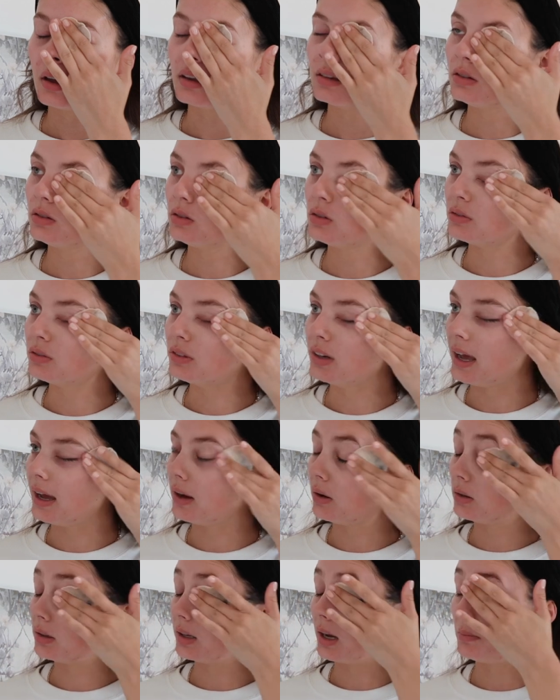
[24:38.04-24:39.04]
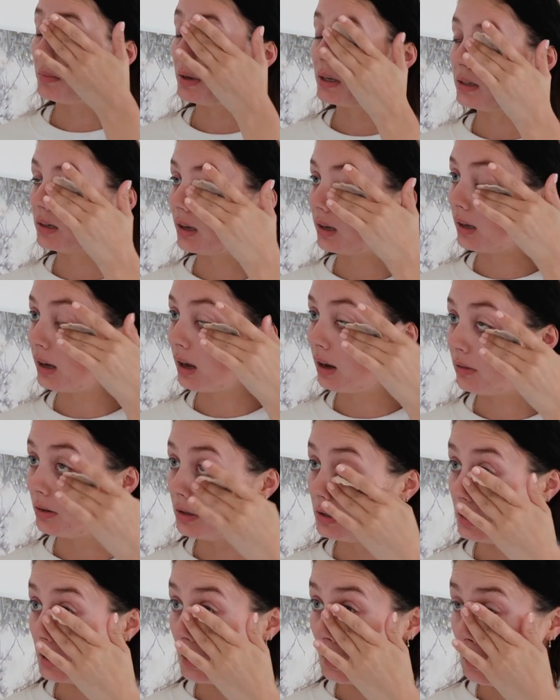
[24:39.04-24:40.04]
and sort of nailed down my skincare
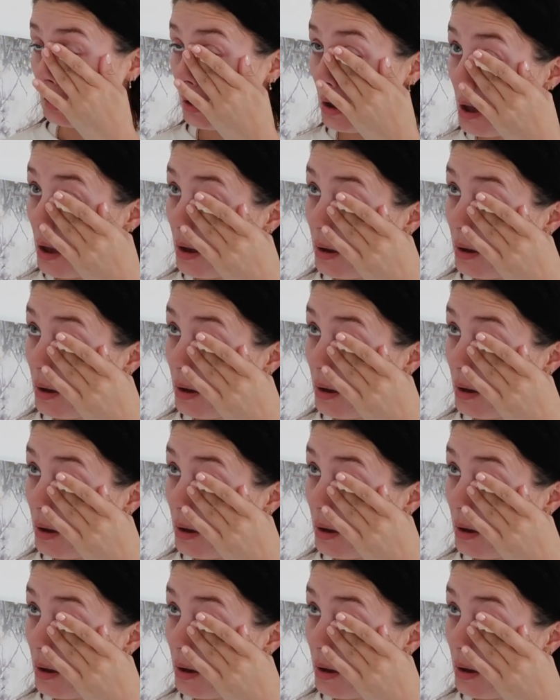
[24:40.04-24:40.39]
routine,